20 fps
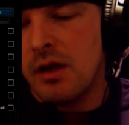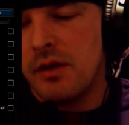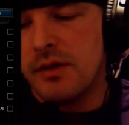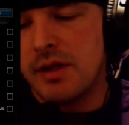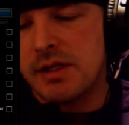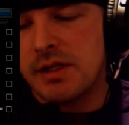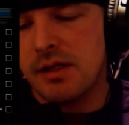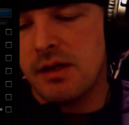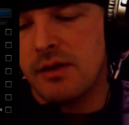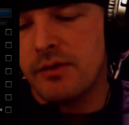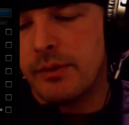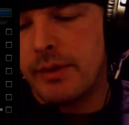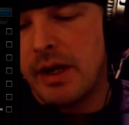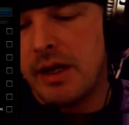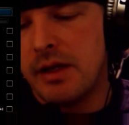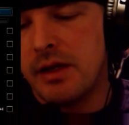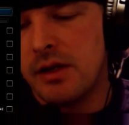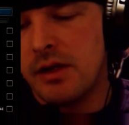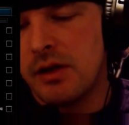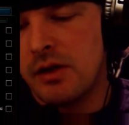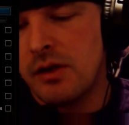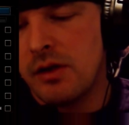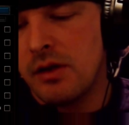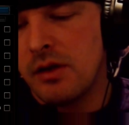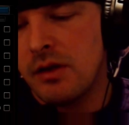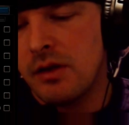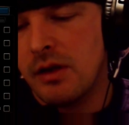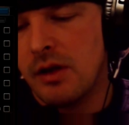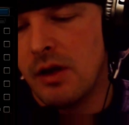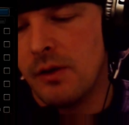This level right here
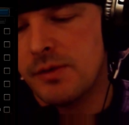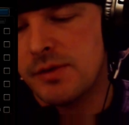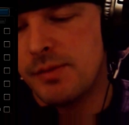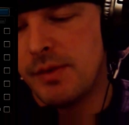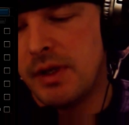helps